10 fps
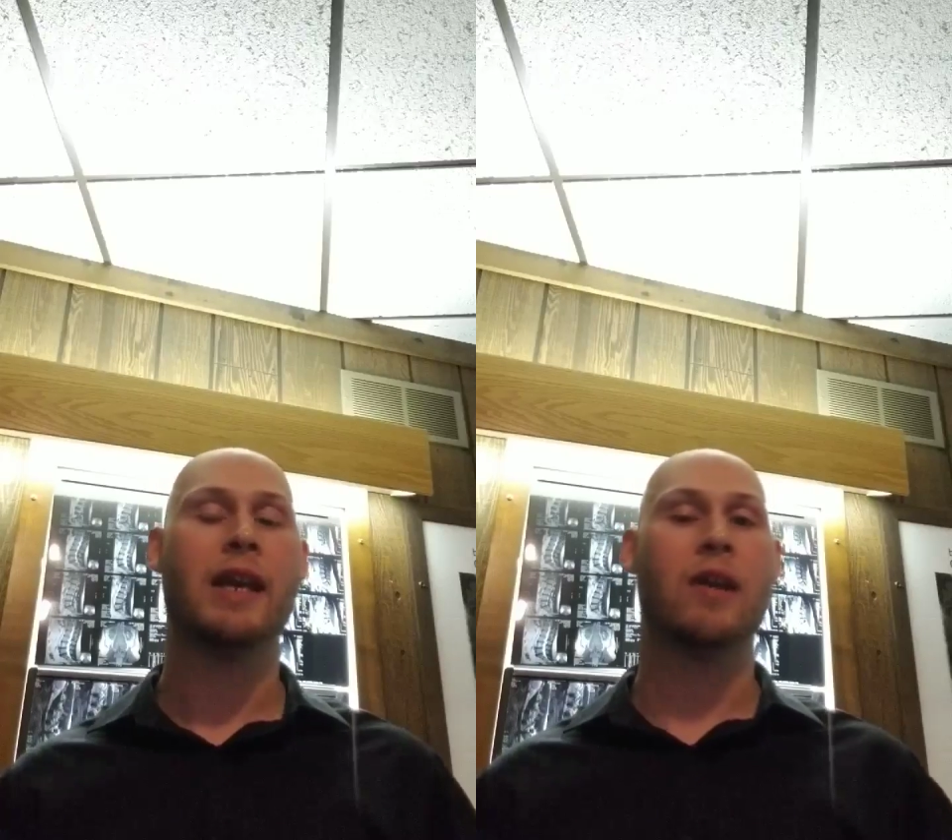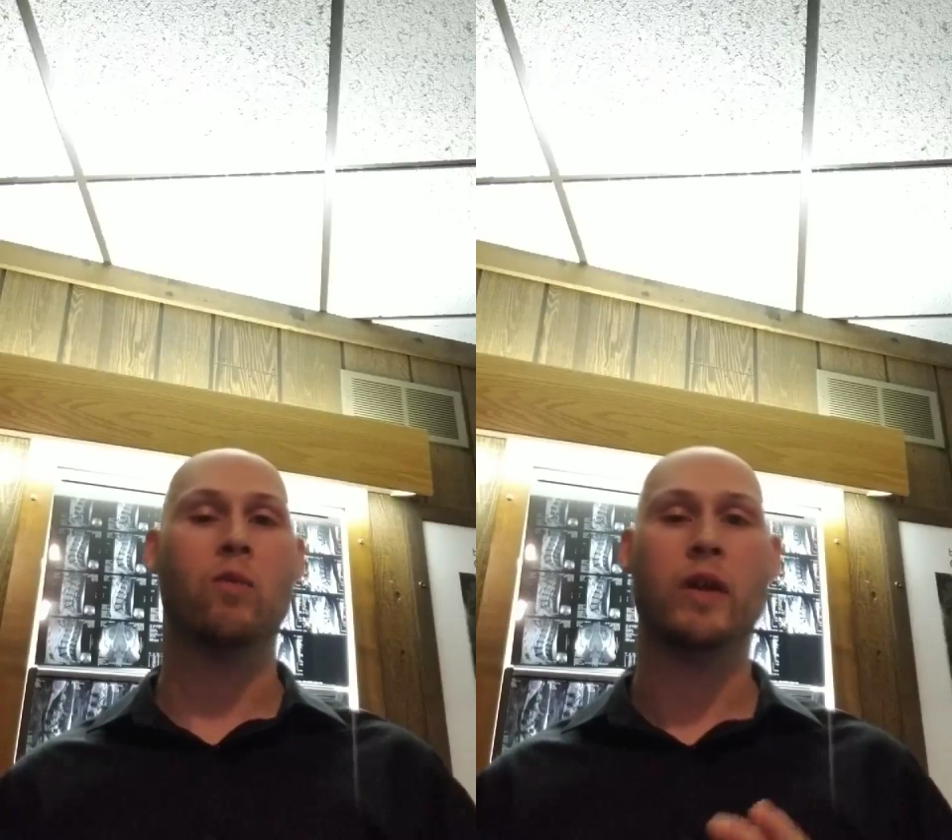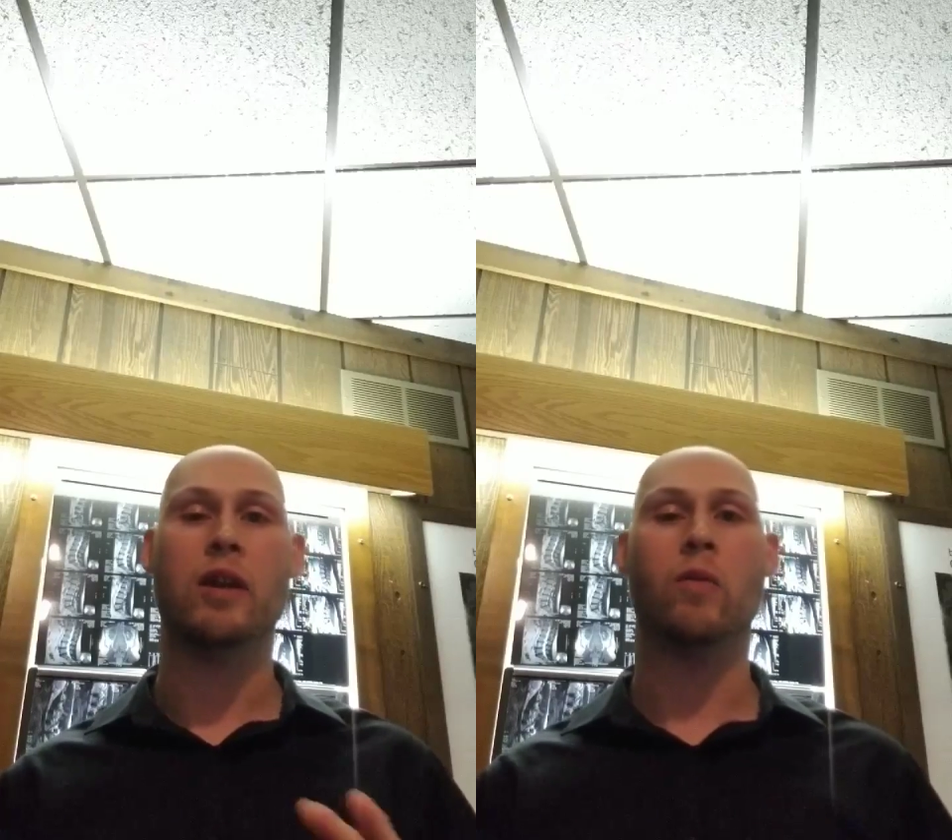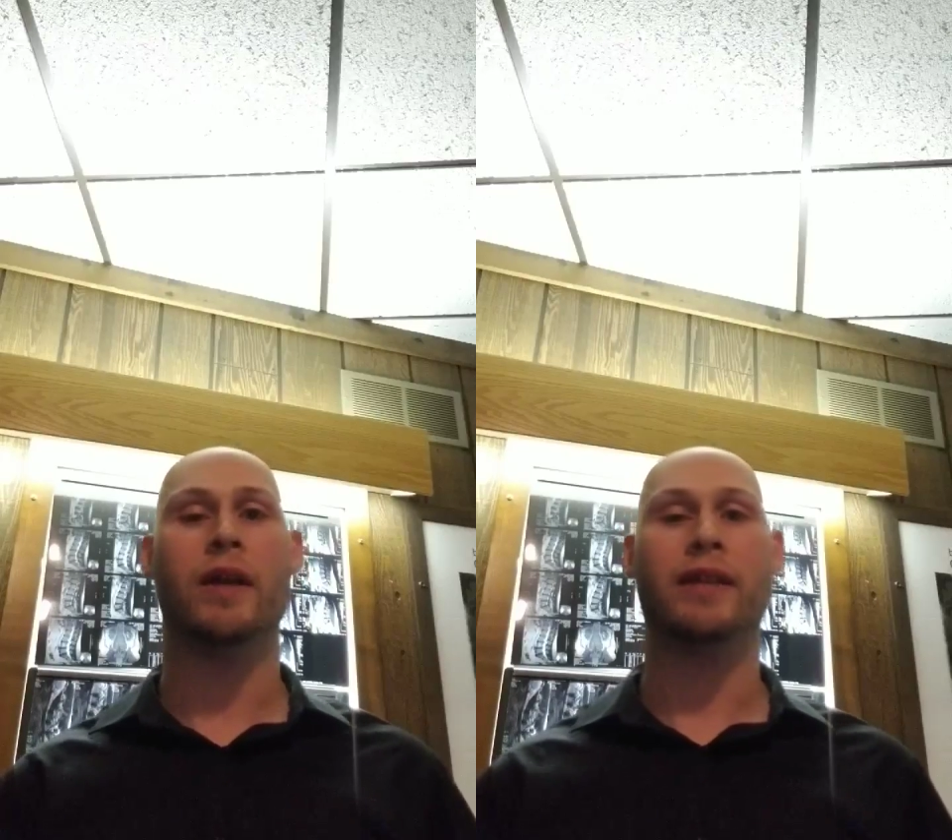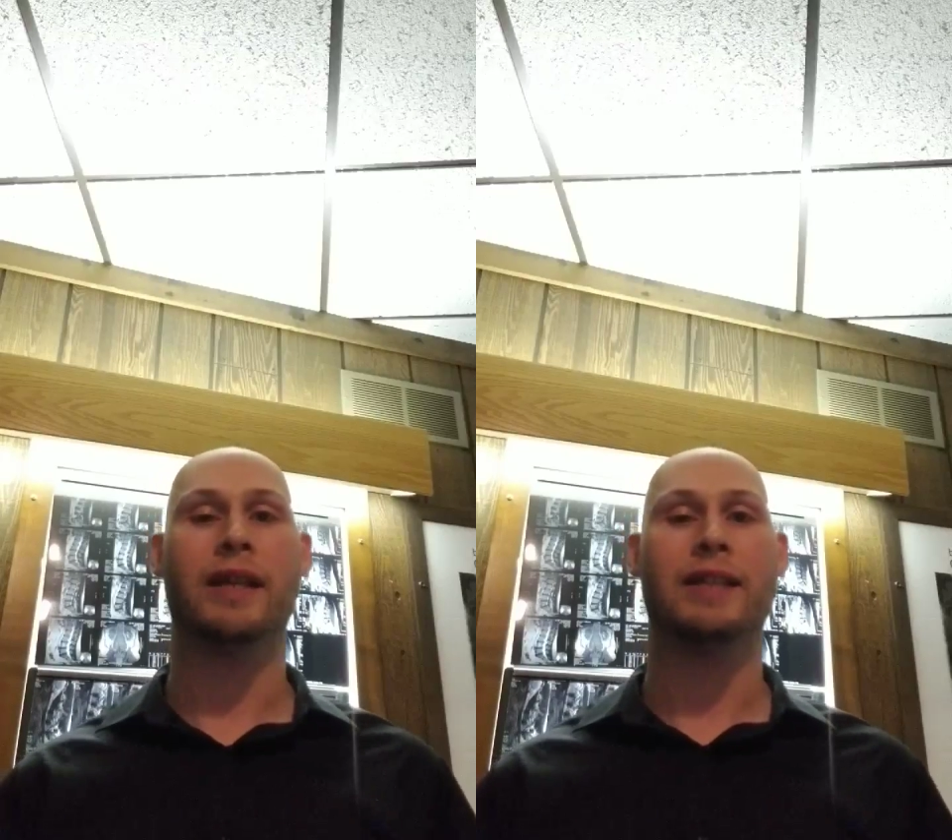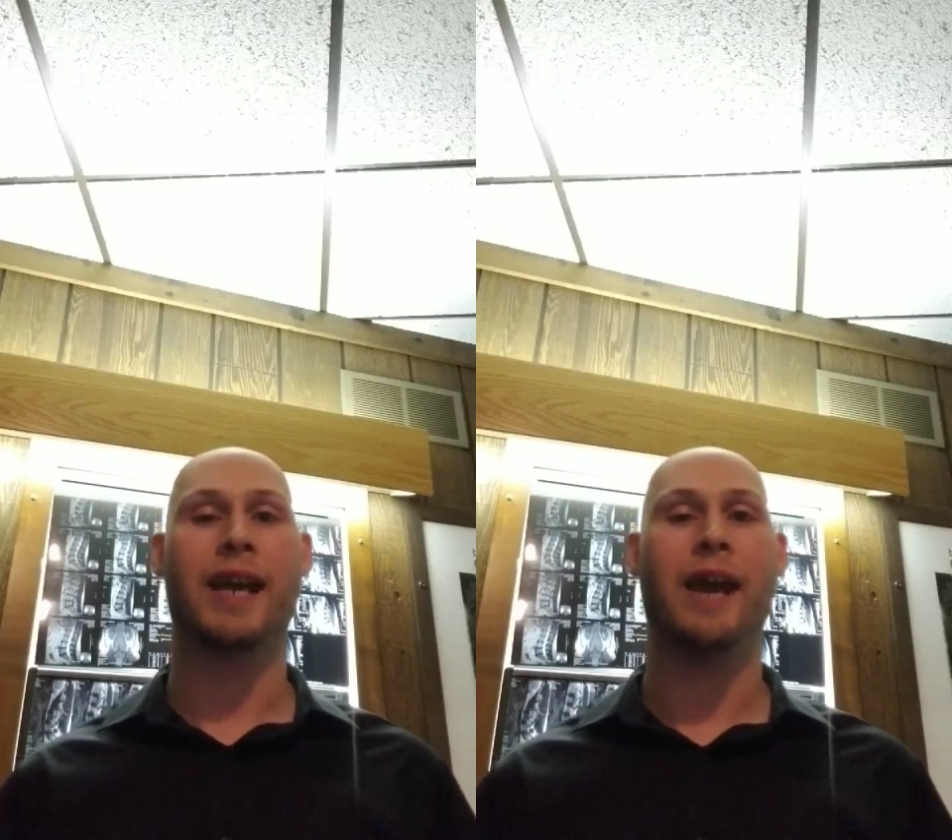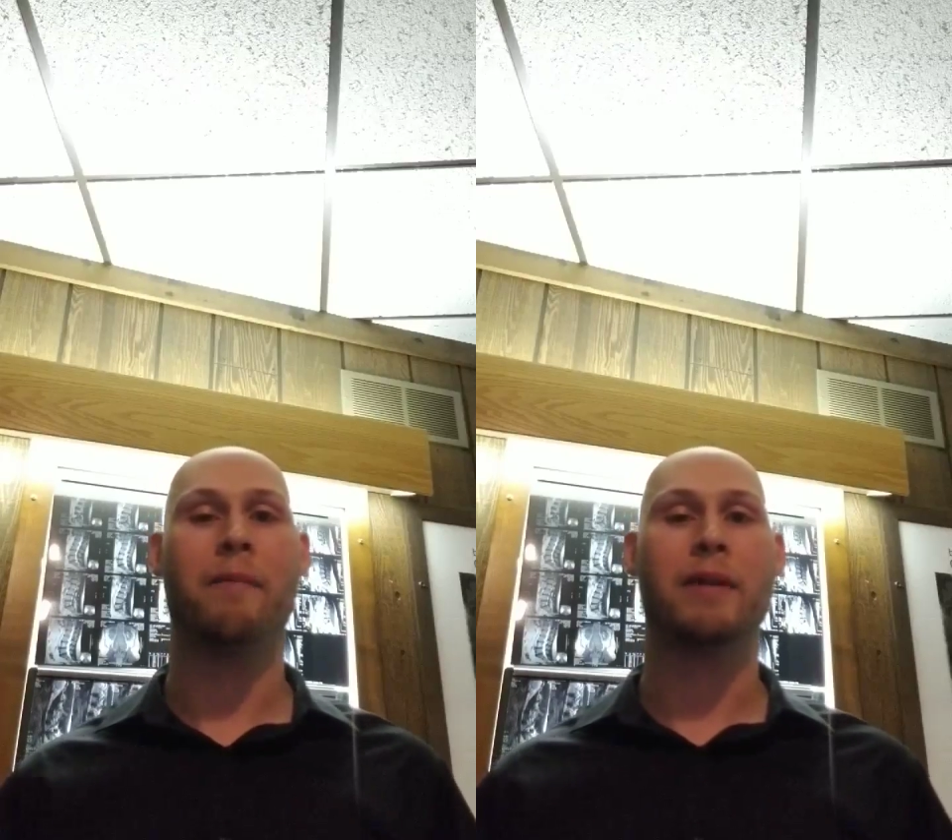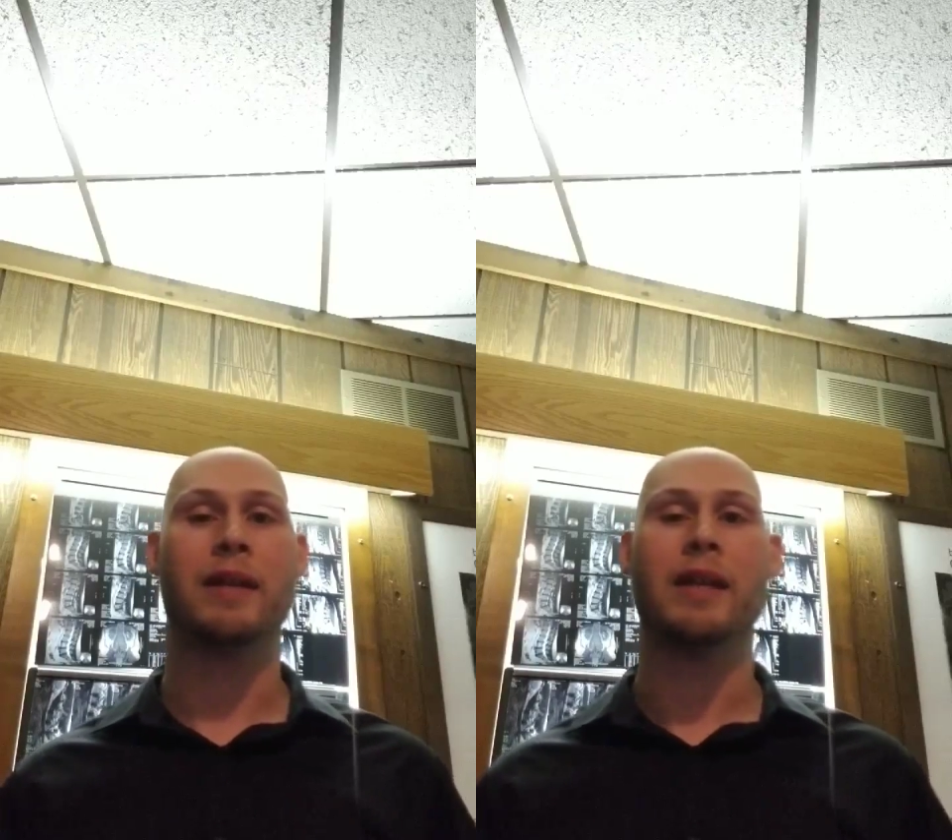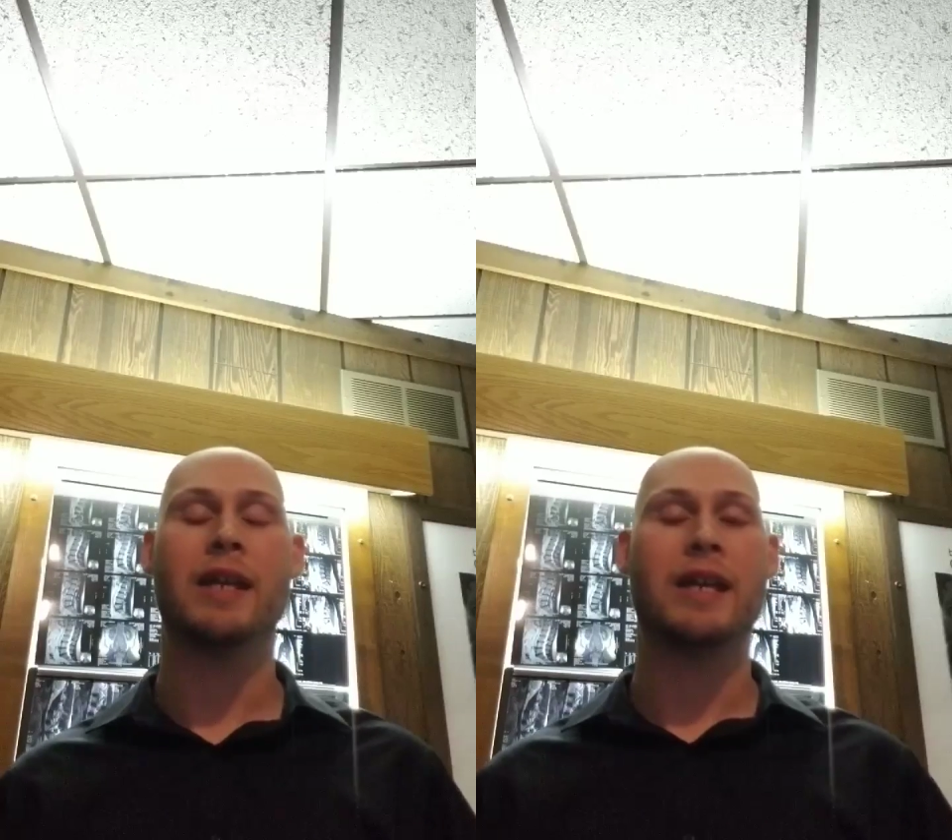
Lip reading: and we don't want that to happen.